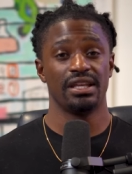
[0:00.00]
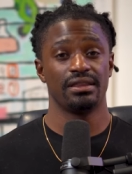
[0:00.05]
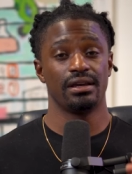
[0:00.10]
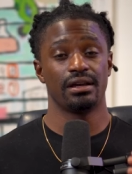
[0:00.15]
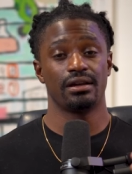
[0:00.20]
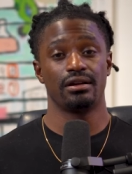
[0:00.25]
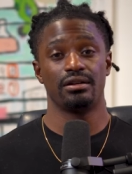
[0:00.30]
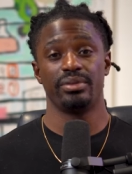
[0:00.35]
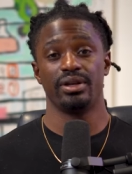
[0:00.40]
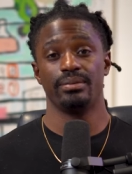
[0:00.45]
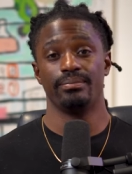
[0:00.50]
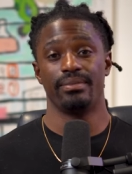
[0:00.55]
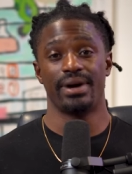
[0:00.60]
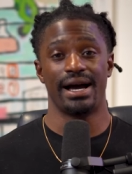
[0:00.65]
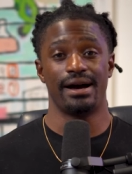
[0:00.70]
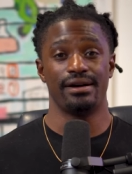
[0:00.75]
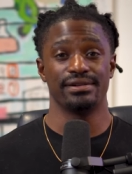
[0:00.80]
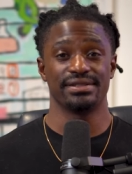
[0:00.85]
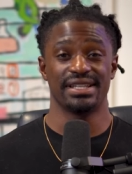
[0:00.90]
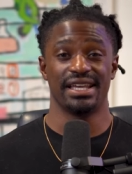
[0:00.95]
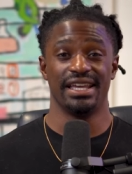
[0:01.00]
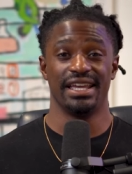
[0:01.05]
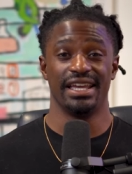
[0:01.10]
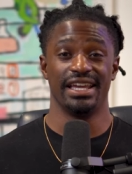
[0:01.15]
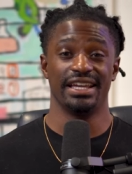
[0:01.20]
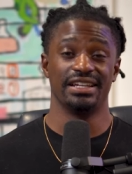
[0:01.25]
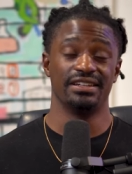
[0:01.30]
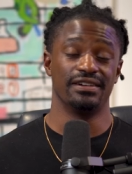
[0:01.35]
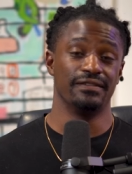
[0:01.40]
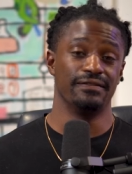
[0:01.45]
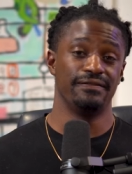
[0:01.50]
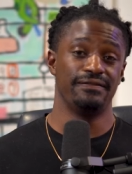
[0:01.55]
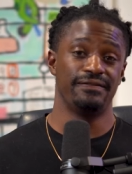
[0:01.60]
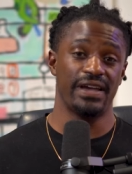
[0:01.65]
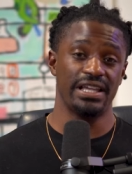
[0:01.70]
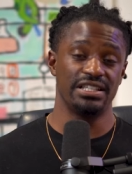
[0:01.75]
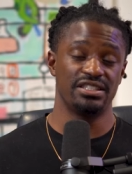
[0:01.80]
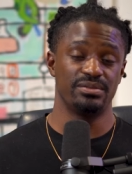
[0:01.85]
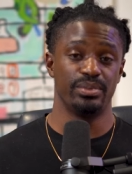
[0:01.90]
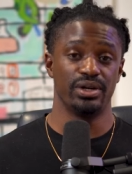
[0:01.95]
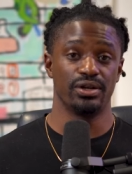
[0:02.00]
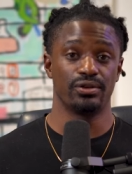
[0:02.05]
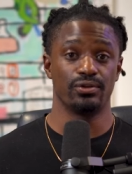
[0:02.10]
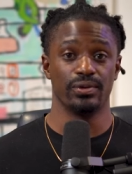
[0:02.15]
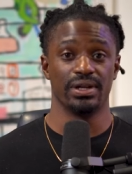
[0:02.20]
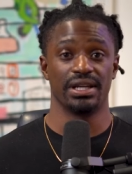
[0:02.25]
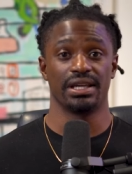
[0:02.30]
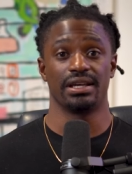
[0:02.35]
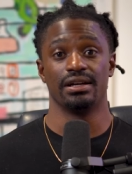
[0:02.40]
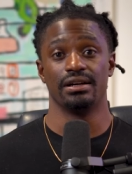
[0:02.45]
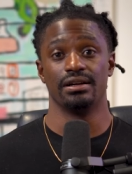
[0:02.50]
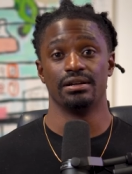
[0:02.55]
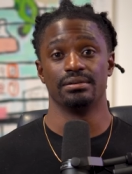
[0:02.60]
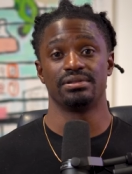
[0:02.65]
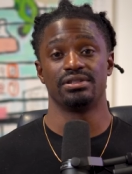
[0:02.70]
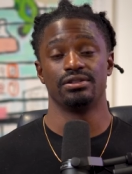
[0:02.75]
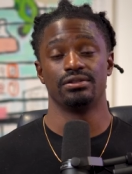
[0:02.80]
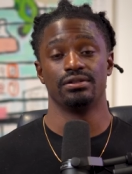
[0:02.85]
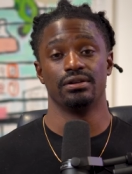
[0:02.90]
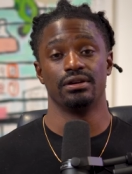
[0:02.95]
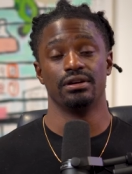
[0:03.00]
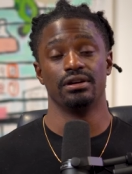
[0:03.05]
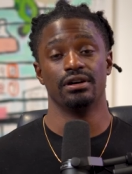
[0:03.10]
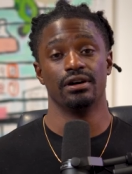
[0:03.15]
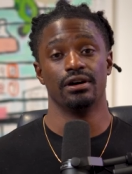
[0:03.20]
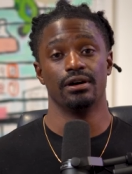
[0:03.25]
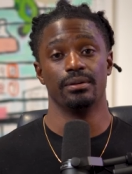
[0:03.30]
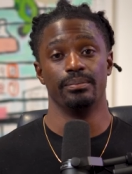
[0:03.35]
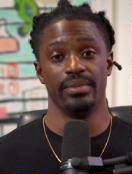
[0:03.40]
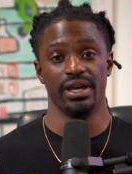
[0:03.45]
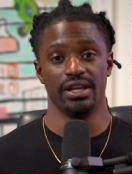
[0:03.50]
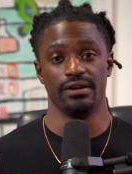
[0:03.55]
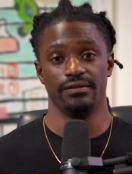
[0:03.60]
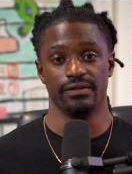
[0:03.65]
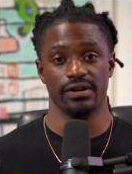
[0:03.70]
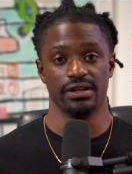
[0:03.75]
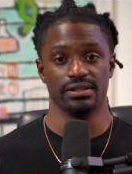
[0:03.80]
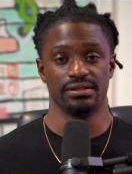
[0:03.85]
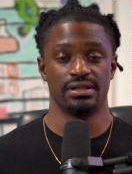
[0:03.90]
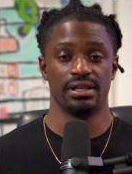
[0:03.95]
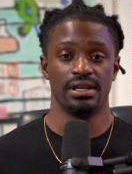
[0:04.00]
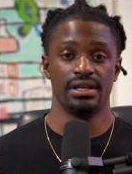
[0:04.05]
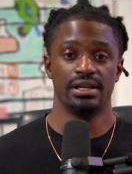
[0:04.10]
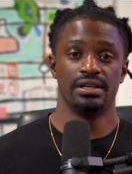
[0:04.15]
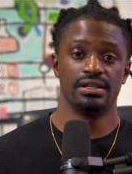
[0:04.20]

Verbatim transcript: they're going to be miles ahead of Facebook when it comes to the uh, metaverse.